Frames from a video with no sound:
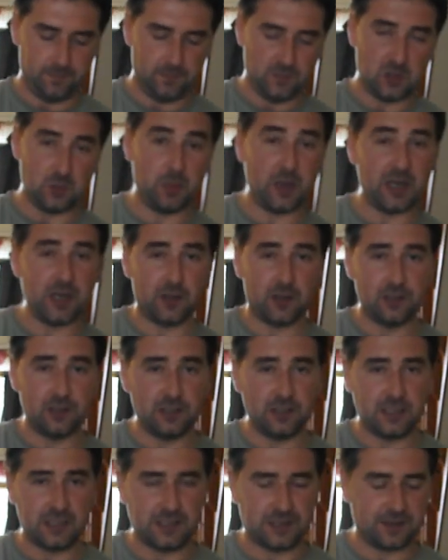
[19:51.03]
depending on
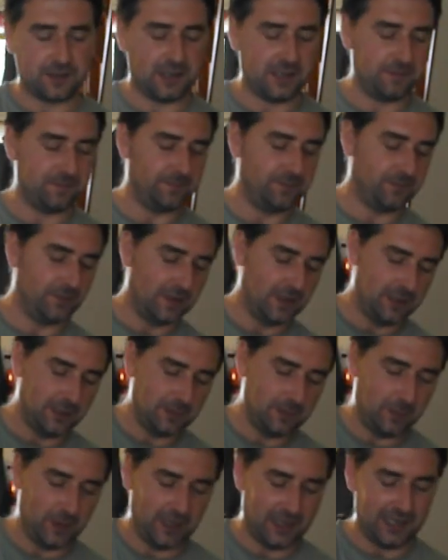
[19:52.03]
your yeast strain.
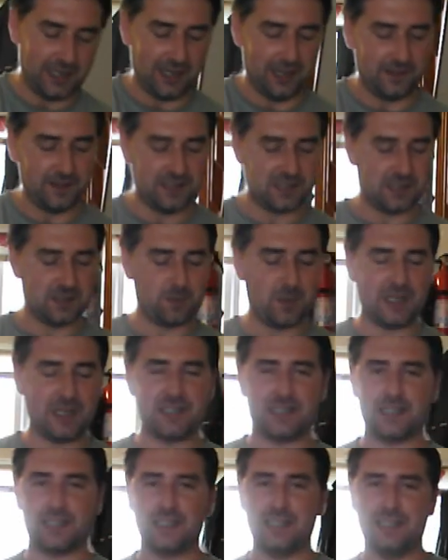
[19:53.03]
But yeah, this is
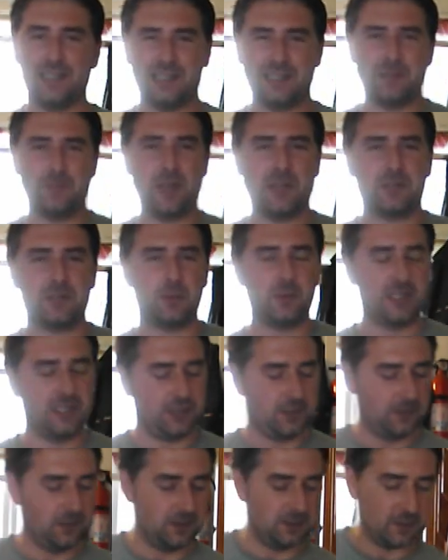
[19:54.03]
basically, it's about
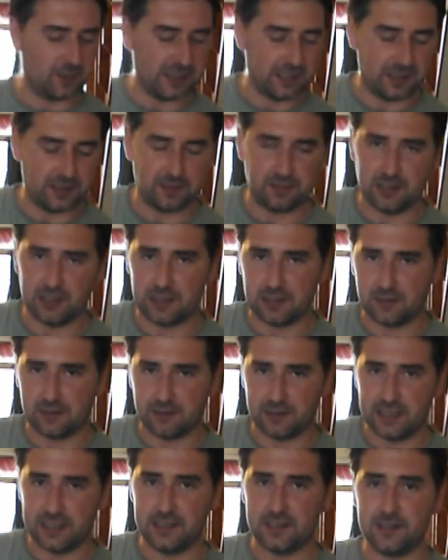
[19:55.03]
22-23
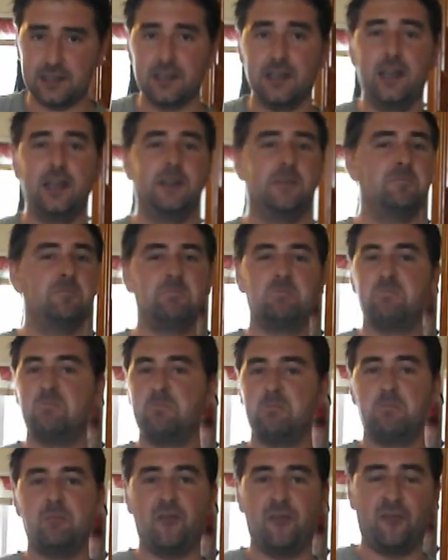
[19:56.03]
degrees,
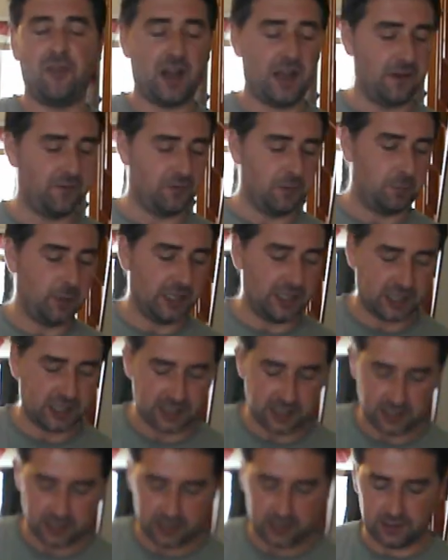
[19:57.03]
fine for
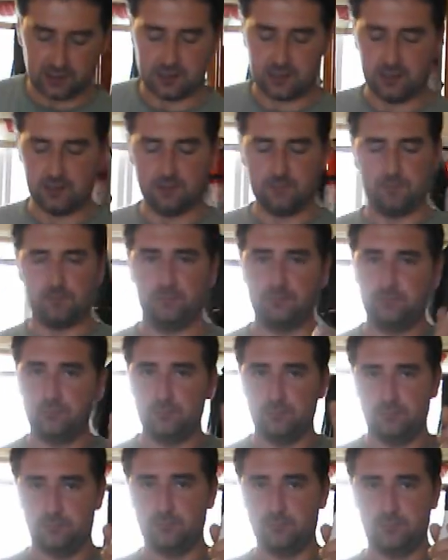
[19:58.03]
pitching yeast.
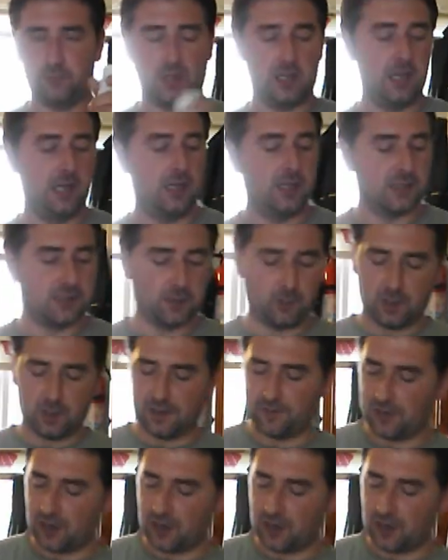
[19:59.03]
So what I've